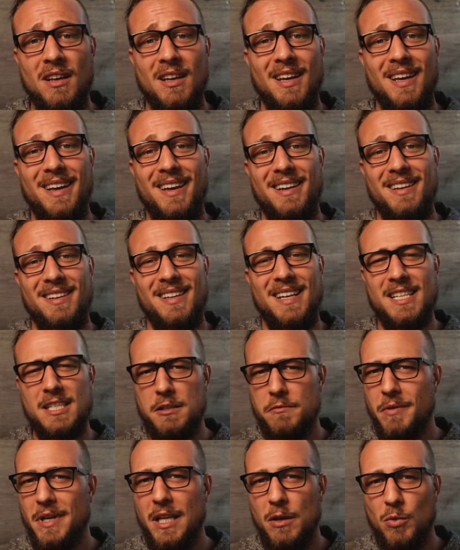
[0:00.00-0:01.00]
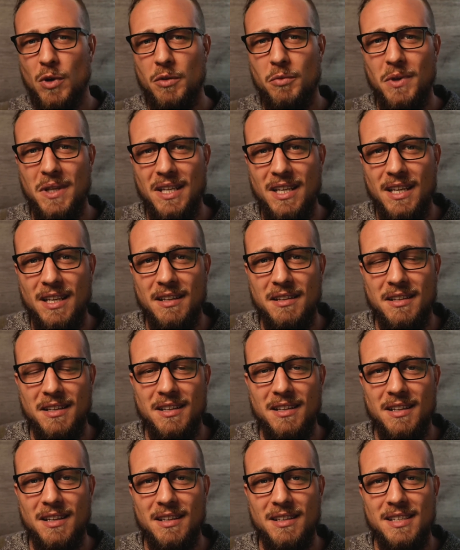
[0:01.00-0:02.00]
and that's really what we need
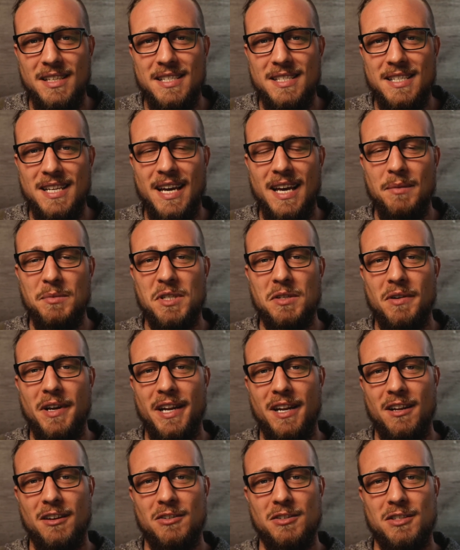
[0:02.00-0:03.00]
in these times right now.